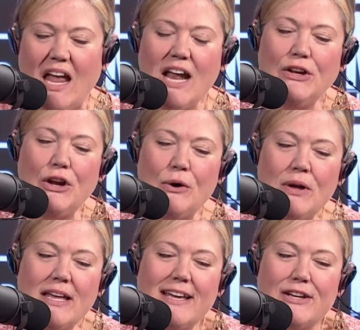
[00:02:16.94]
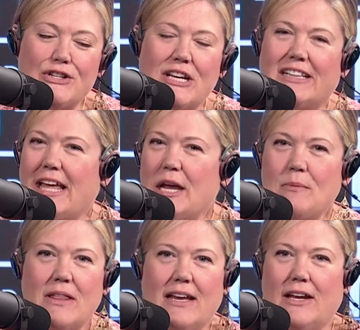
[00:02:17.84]
And, you know, she
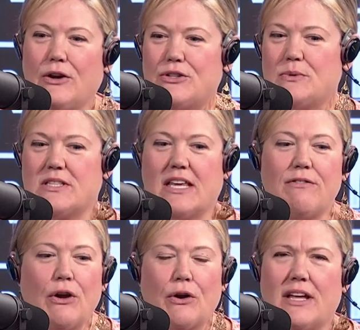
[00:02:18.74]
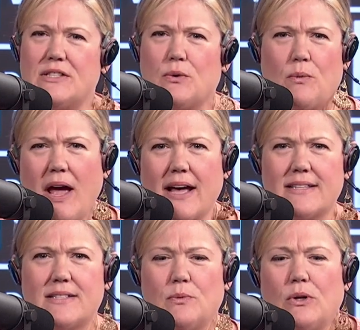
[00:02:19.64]
claimed that, you know, she was giving her kids a
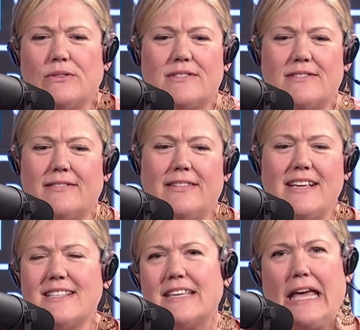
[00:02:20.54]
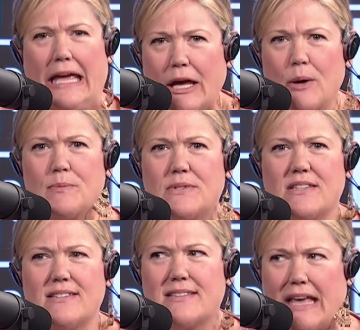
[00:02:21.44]
rest. Well, these camps
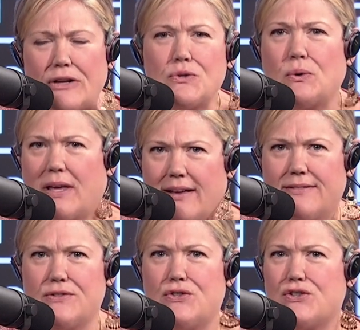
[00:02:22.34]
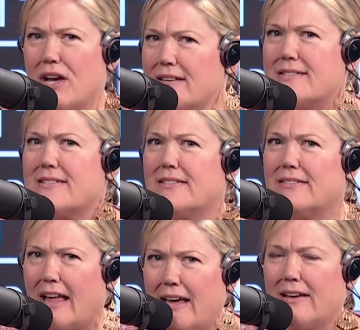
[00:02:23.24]
schedule kids just
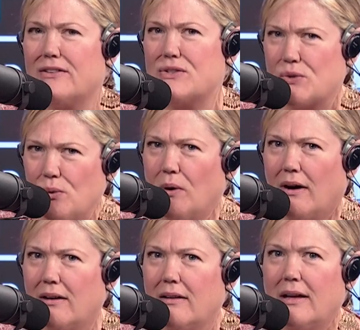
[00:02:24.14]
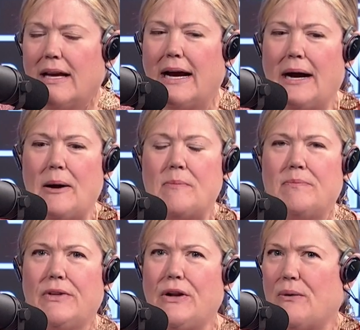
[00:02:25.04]
like school. Um,
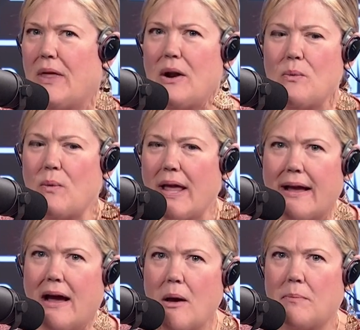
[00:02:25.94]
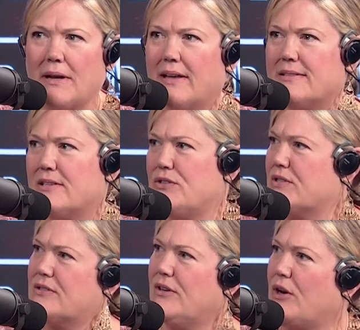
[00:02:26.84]
you know, they don't wake mm. up and get to
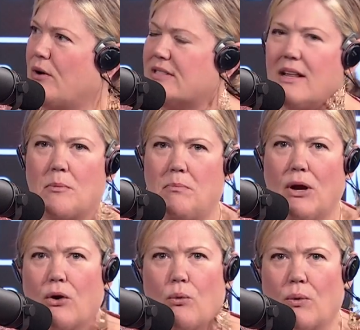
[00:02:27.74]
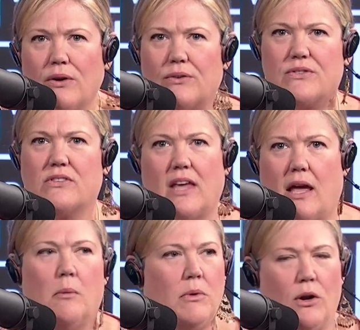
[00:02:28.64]
just, you know, it's not like Bear Grylls
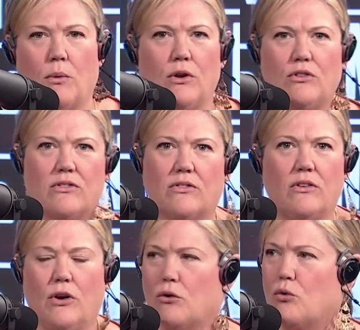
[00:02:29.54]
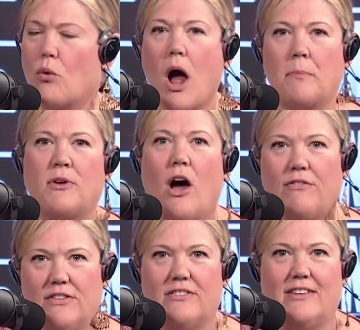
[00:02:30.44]
camp, you know, where you just, you're dropped off
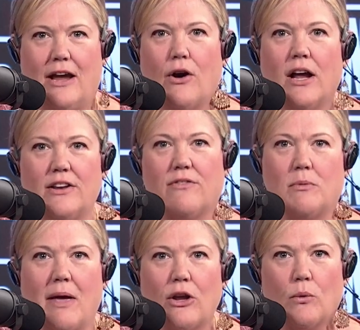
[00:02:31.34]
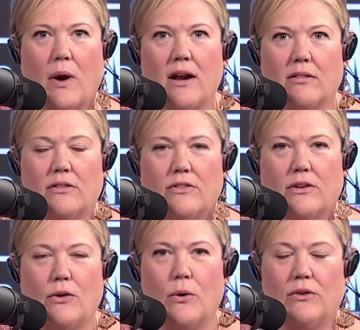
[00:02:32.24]
in the Sierra and you have to make your way to
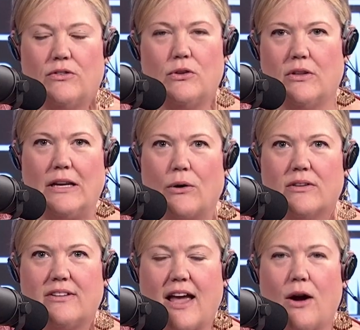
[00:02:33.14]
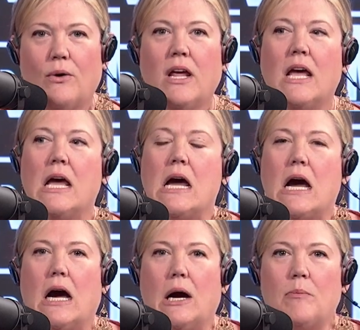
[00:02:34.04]
the, to the nearest town.
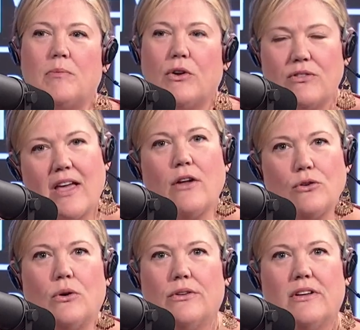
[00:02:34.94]
Um, they're scheduled.